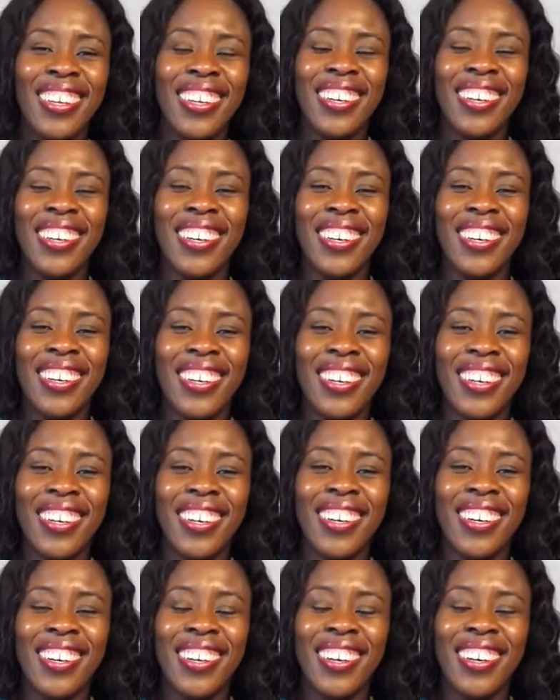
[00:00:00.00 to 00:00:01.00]

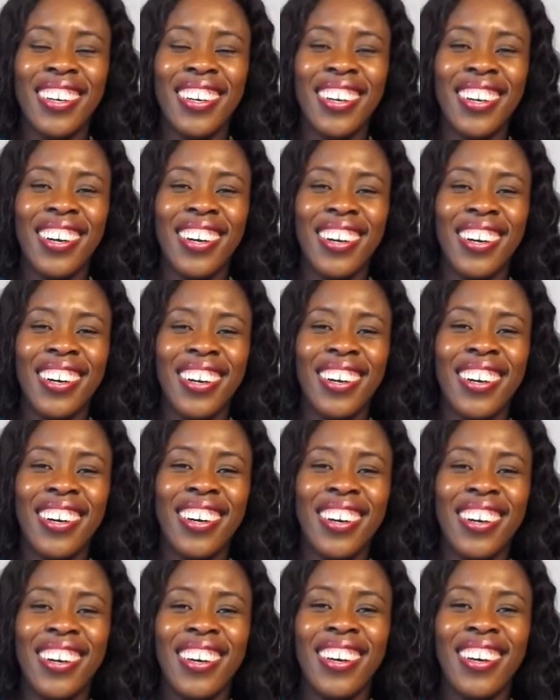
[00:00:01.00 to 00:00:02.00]

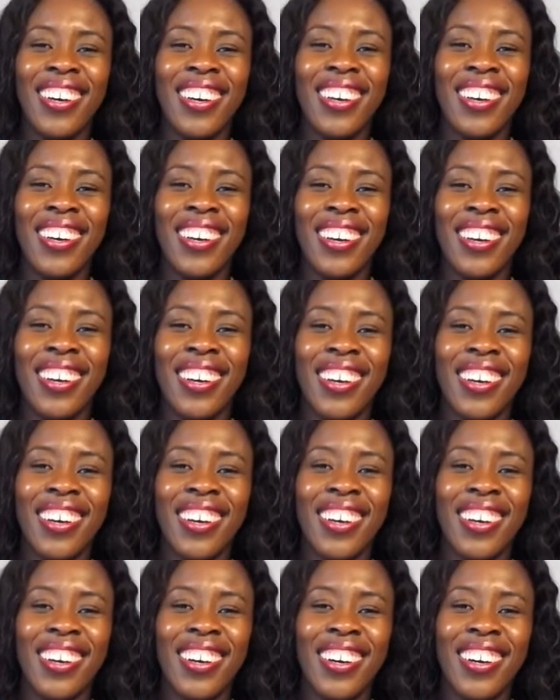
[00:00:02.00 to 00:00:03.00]

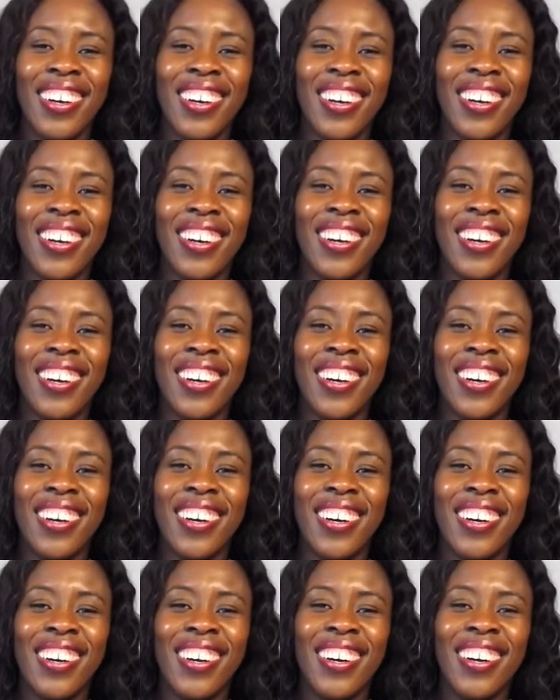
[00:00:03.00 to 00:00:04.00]

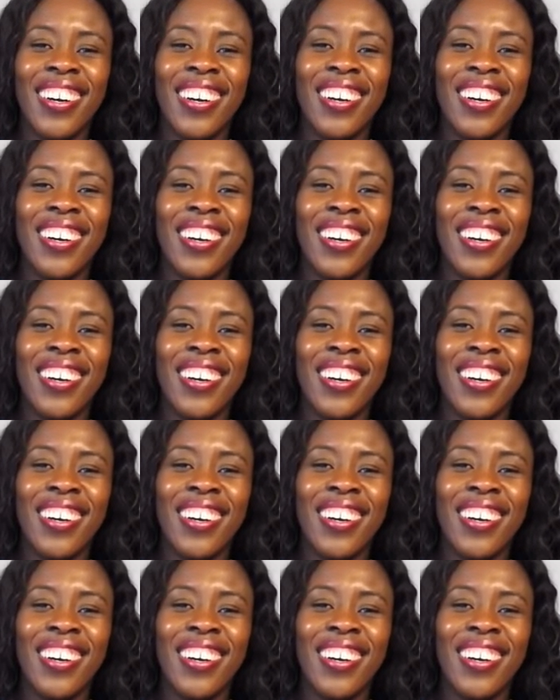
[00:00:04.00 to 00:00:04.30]
No words are spoken by the person on screen.